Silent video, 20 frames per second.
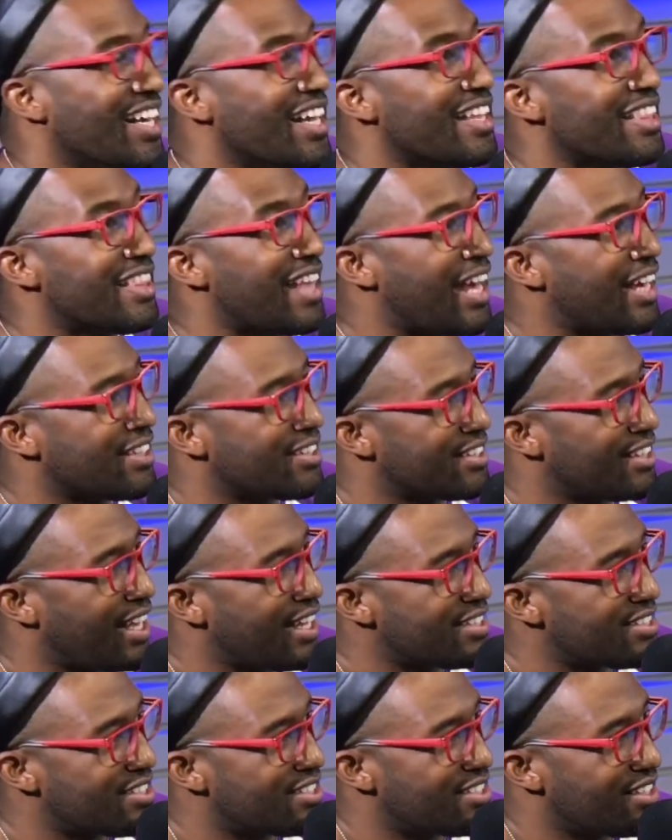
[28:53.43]

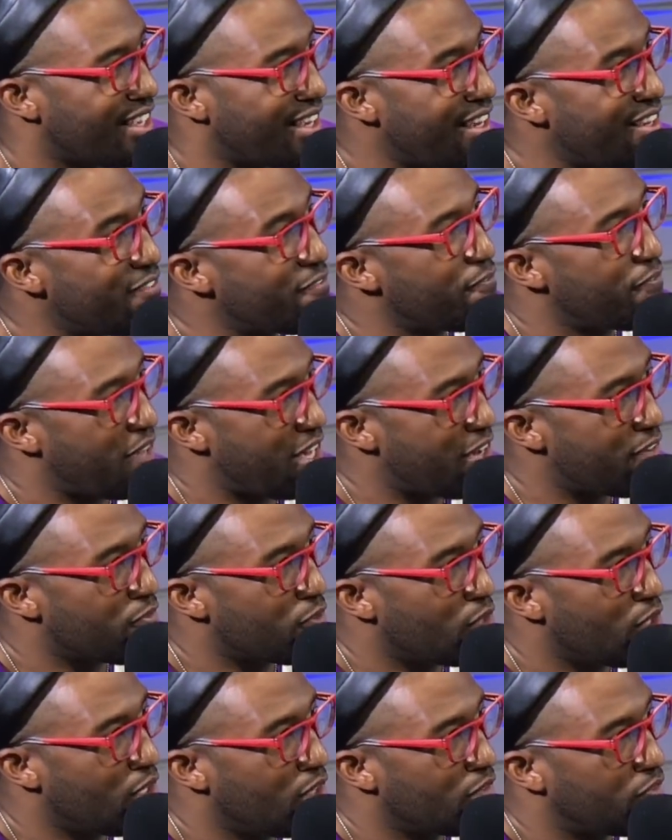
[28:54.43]
That's in
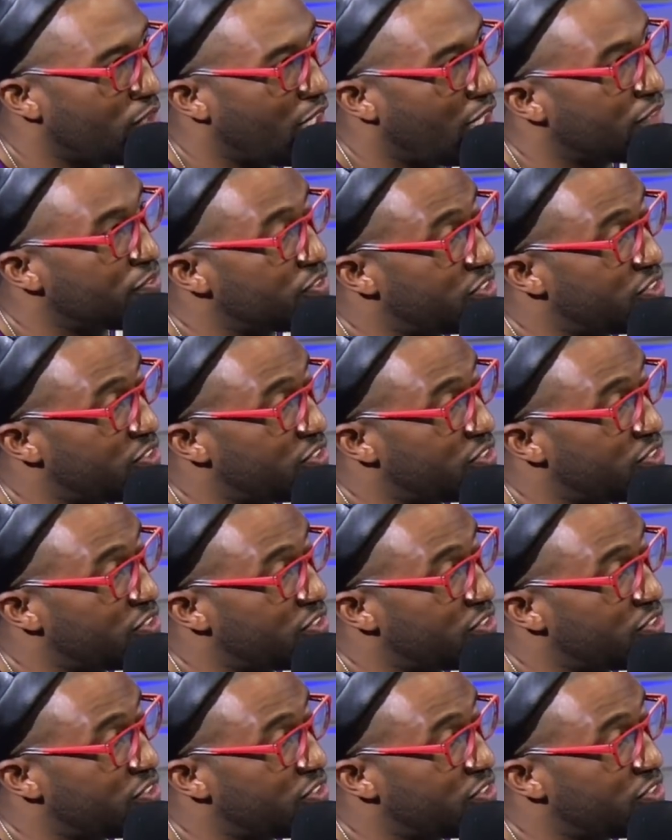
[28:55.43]
favor of